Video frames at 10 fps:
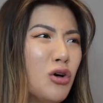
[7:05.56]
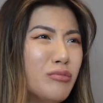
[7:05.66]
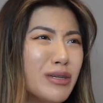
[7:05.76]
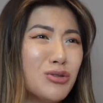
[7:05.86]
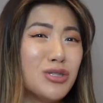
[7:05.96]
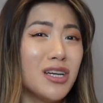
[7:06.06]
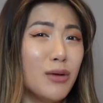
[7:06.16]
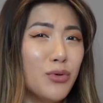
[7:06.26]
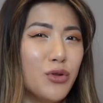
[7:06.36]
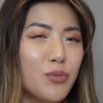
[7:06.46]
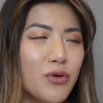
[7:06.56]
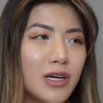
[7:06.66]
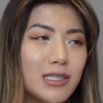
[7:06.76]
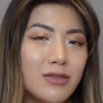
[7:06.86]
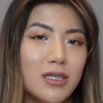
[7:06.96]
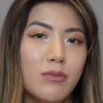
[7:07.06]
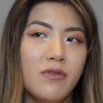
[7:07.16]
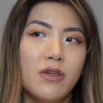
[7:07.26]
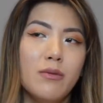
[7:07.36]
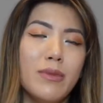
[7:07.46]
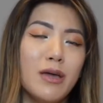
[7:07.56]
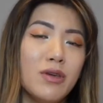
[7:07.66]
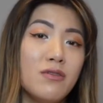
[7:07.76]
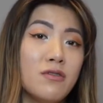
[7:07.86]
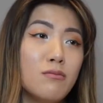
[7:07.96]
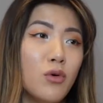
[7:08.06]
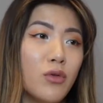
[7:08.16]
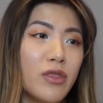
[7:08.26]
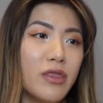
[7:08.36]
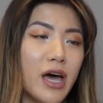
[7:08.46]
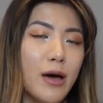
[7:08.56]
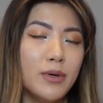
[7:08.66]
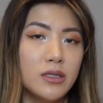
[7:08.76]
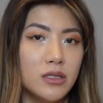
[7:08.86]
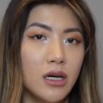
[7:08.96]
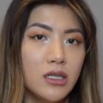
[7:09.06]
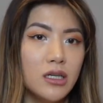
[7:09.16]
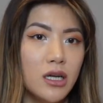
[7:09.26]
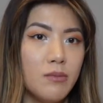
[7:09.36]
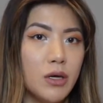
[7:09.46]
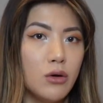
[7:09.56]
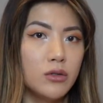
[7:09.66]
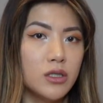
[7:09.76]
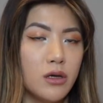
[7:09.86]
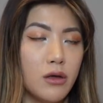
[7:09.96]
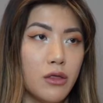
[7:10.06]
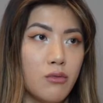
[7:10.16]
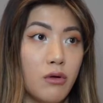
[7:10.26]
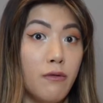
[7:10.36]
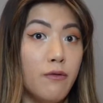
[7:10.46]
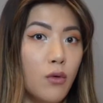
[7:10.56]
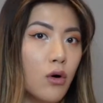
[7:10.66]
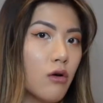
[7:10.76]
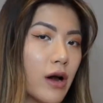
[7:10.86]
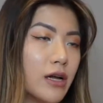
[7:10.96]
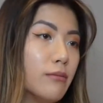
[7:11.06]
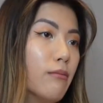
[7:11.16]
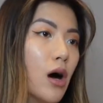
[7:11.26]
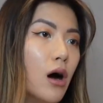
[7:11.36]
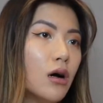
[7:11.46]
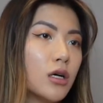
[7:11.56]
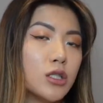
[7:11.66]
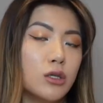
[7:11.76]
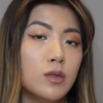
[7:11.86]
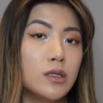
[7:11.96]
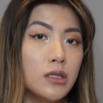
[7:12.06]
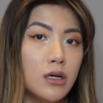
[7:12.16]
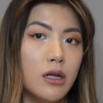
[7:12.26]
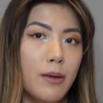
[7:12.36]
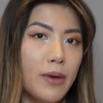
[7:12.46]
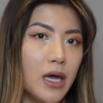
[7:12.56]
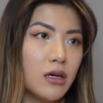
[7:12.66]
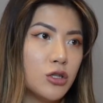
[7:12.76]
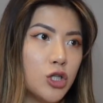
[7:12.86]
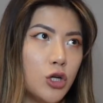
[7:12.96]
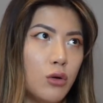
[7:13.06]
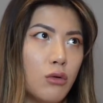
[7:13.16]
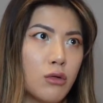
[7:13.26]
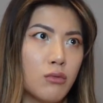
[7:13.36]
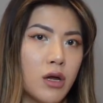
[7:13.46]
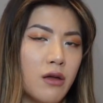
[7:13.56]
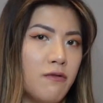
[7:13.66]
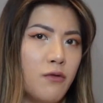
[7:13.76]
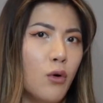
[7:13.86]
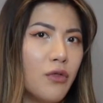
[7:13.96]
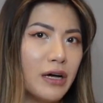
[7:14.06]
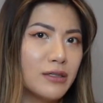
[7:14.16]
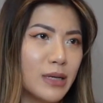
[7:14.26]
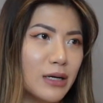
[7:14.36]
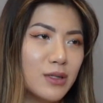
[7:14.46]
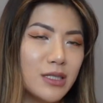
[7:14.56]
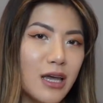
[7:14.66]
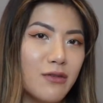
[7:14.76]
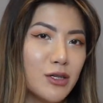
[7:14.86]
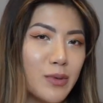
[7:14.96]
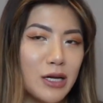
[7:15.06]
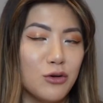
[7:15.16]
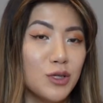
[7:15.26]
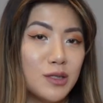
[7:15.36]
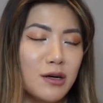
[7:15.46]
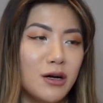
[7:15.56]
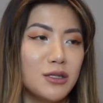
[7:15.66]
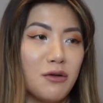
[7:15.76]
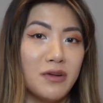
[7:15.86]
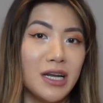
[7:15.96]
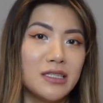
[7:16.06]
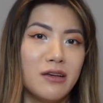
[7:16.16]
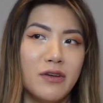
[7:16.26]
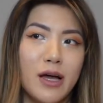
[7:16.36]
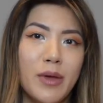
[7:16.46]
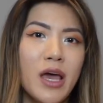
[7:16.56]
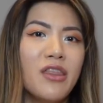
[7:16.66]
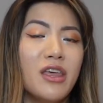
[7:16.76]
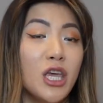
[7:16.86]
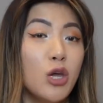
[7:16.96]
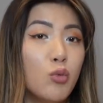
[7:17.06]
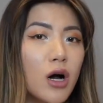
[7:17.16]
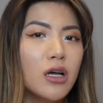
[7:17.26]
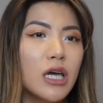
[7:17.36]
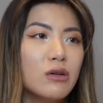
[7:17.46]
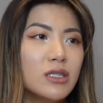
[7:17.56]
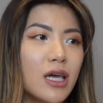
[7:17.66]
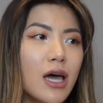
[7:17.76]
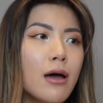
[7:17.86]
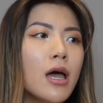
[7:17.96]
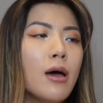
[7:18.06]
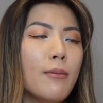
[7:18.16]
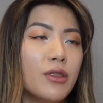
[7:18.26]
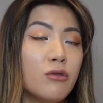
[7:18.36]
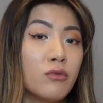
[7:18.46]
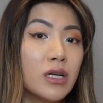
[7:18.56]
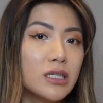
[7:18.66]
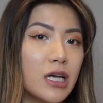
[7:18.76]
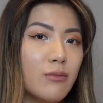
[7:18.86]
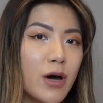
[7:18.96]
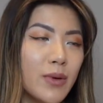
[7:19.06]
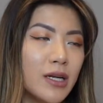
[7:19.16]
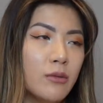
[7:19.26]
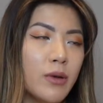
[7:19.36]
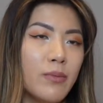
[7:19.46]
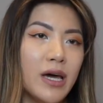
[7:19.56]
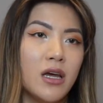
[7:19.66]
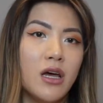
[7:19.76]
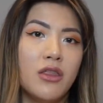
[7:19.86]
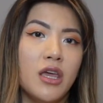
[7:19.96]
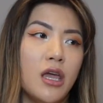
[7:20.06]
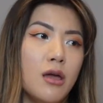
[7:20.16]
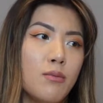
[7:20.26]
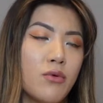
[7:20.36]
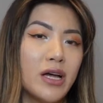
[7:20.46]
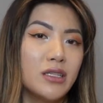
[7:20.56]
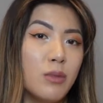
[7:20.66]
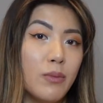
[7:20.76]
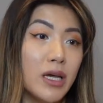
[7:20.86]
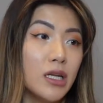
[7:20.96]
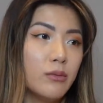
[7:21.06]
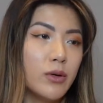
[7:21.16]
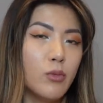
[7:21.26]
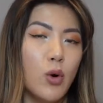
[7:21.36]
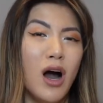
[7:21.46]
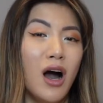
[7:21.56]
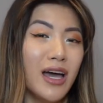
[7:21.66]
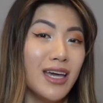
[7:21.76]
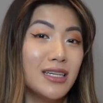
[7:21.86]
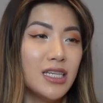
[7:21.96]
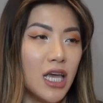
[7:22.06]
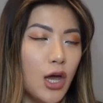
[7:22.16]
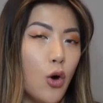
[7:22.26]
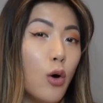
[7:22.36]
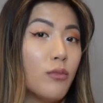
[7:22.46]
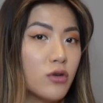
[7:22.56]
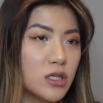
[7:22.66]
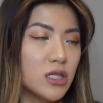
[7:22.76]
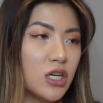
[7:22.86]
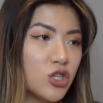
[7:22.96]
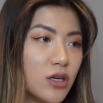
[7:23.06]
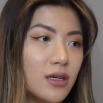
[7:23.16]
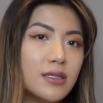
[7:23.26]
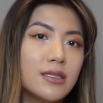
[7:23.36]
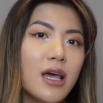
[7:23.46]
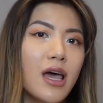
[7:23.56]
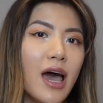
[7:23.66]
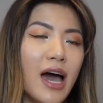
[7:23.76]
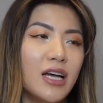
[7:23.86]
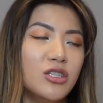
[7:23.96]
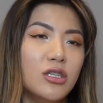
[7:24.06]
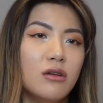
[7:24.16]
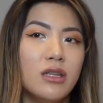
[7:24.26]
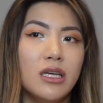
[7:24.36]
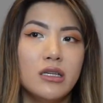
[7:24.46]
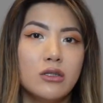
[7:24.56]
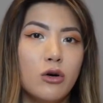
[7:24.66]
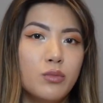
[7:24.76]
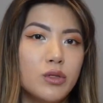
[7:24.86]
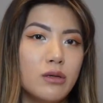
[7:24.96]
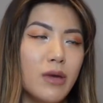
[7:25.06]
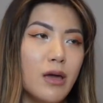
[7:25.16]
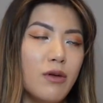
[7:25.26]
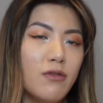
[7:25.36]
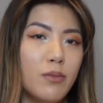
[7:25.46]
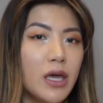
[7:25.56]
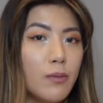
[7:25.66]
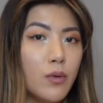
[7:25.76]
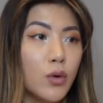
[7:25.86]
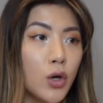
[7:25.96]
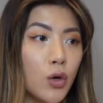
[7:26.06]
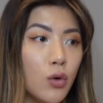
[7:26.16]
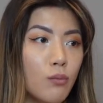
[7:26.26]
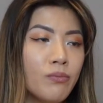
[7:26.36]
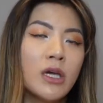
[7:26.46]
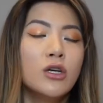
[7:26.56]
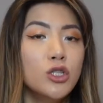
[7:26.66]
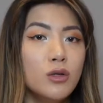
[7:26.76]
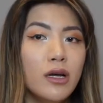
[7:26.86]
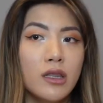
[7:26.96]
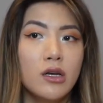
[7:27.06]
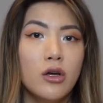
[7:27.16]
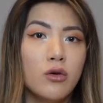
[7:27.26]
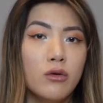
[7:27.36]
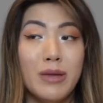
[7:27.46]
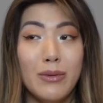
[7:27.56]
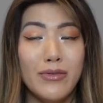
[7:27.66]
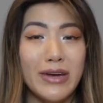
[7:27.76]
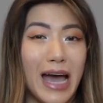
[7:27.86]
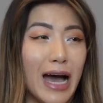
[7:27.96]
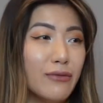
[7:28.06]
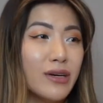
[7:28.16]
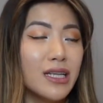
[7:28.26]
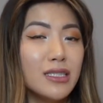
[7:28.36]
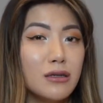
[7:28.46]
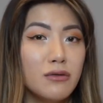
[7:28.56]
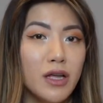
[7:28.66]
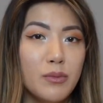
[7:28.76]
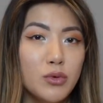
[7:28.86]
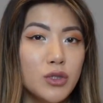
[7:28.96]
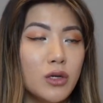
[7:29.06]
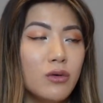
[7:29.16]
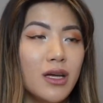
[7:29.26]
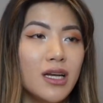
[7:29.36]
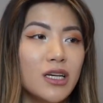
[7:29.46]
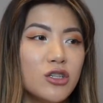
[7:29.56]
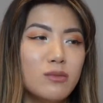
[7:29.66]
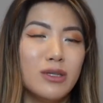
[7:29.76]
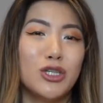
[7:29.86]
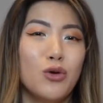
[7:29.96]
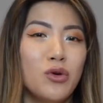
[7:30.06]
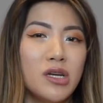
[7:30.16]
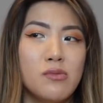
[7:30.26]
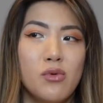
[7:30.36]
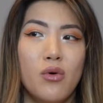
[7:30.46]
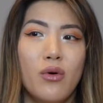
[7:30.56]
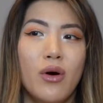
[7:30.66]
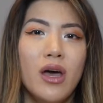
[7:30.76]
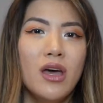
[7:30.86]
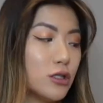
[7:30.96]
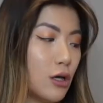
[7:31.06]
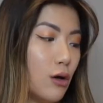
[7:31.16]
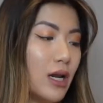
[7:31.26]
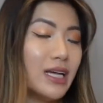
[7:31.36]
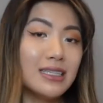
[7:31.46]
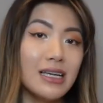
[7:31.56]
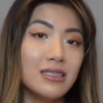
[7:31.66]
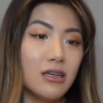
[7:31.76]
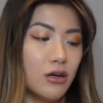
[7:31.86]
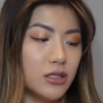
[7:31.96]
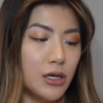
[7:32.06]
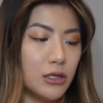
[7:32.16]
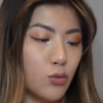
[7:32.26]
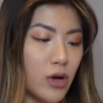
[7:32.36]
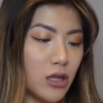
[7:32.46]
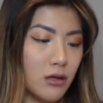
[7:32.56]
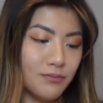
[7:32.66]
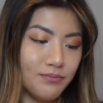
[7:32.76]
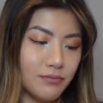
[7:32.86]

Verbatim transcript: almost double the price of some of them, maybe even more than that, but certainly beyond the three or four grand mark. So still a big two, three, four thousand pound saving depending on the size of classic flap that you were going to get. But the resale might be a little bit better. The brands may be a little bit more higher tier or prestigious. And you know, these options are maybe for people who do like the look or maybe even have a classic flap or two in their collections, but don't want any more. So let's get started with